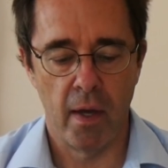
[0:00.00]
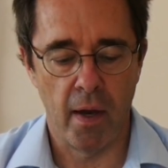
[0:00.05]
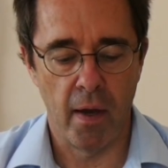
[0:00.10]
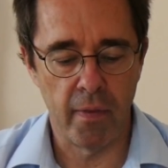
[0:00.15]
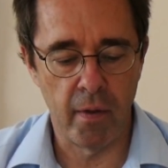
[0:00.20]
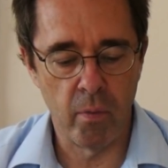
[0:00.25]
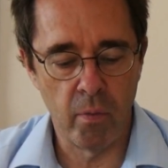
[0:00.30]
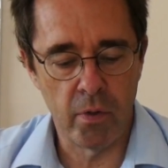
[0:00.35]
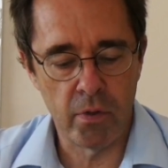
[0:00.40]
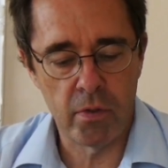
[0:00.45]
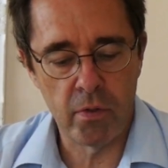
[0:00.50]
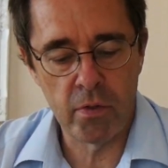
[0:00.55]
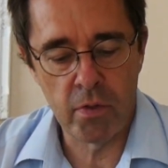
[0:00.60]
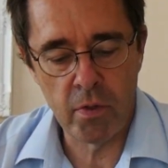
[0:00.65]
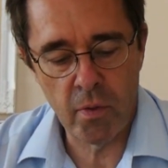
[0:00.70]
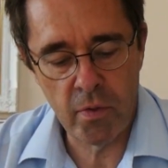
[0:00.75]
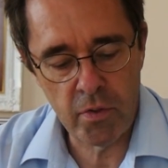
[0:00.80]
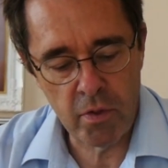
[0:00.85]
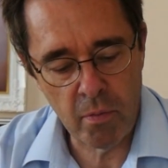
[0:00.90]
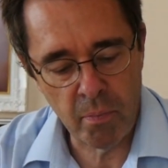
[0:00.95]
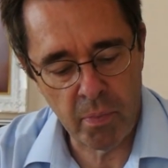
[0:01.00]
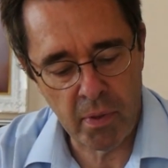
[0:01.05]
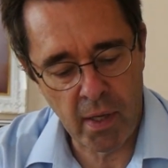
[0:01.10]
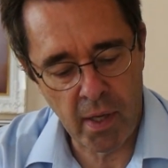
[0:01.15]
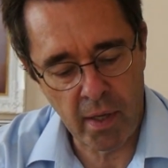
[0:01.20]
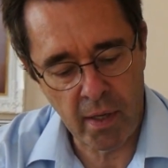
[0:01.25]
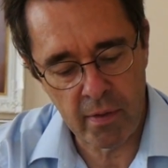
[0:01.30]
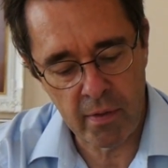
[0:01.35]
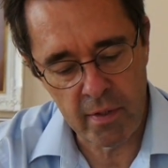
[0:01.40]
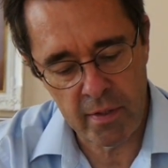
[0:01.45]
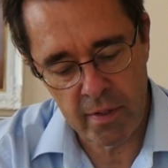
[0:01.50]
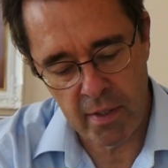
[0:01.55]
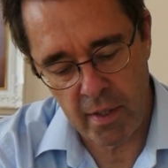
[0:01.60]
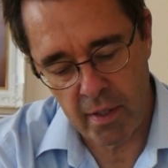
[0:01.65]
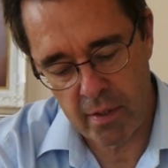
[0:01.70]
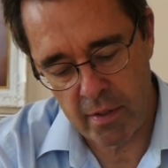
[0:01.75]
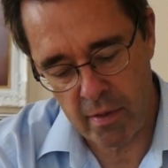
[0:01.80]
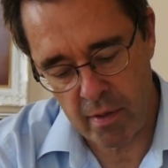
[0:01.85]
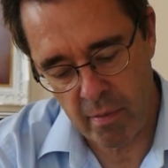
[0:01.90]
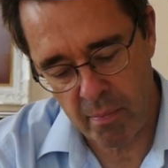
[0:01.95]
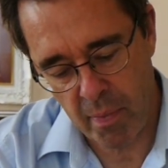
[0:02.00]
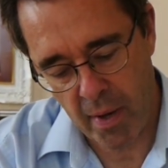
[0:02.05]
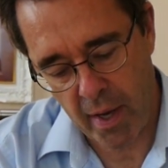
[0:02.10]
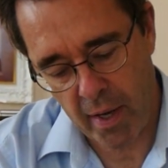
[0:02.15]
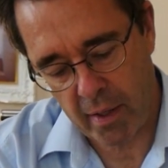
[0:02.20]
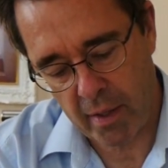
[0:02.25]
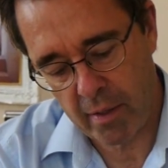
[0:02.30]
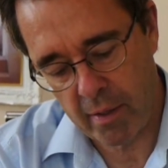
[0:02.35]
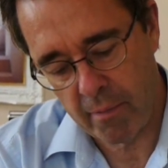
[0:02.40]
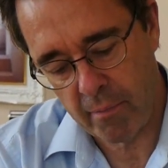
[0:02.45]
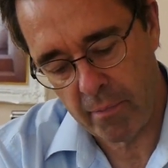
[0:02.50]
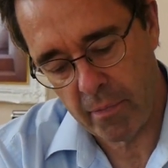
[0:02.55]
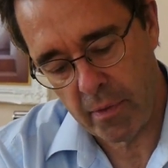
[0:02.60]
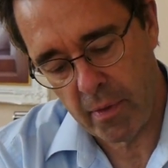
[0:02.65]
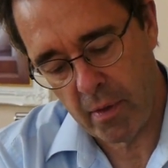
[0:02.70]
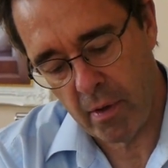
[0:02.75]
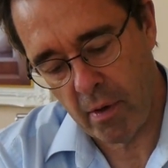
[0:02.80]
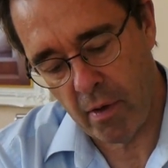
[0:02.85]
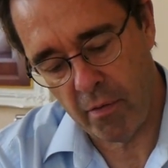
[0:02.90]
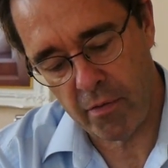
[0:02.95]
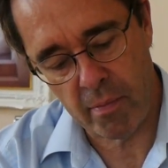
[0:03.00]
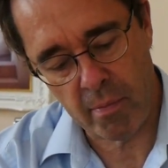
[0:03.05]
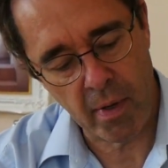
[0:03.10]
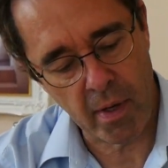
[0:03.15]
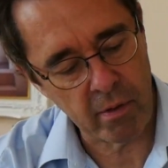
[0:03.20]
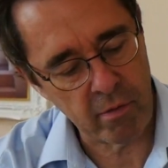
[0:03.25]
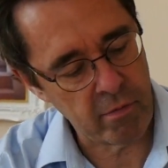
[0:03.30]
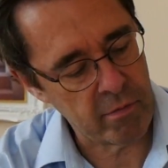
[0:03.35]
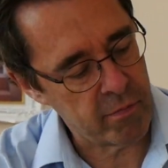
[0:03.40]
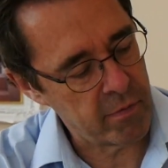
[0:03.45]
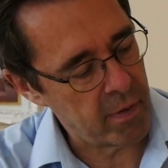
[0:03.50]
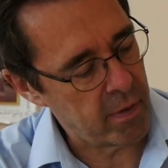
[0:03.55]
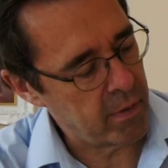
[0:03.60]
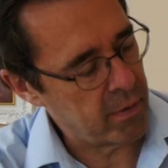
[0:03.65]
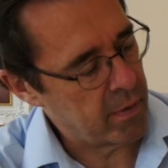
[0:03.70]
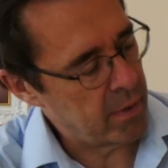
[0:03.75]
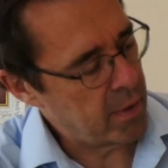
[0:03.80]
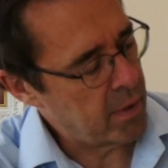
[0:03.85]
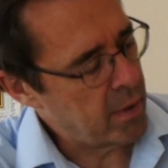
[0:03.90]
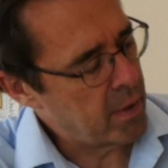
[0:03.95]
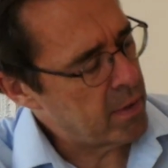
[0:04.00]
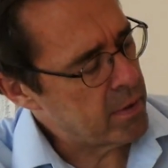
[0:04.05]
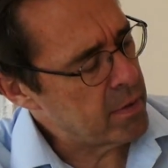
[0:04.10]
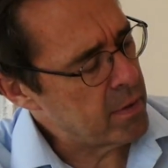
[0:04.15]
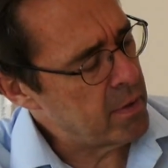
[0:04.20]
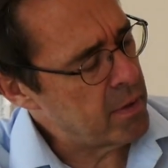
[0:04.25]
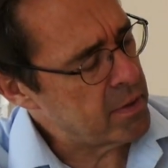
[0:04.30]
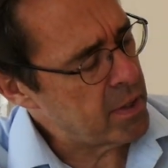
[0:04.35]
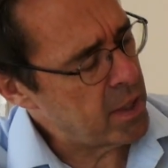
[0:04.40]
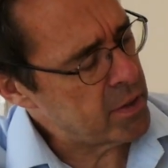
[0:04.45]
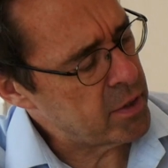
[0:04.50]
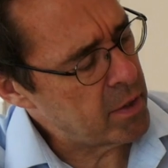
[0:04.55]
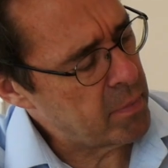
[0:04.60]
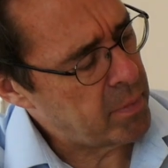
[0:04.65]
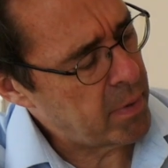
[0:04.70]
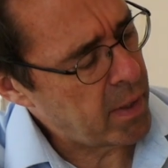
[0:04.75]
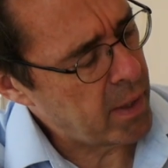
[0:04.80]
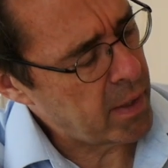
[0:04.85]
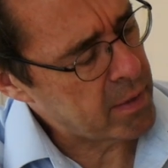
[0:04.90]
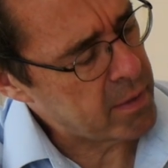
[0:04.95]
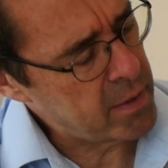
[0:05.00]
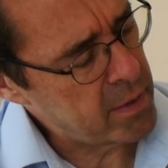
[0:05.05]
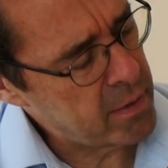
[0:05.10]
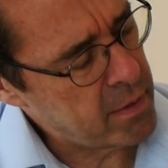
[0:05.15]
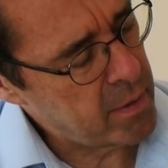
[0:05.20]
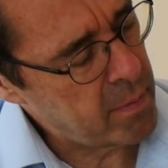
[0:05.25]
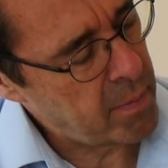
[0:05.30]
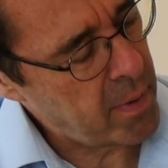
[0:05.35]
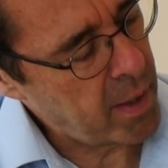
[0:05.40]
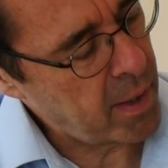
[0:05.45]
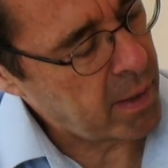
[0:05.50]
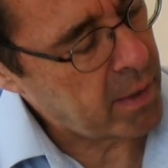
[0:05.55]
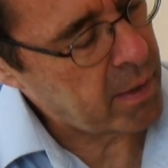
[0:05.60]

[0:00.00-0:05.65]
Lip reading: And then what you do is you plug this into the back of the microphone. So this actually plugs into the back.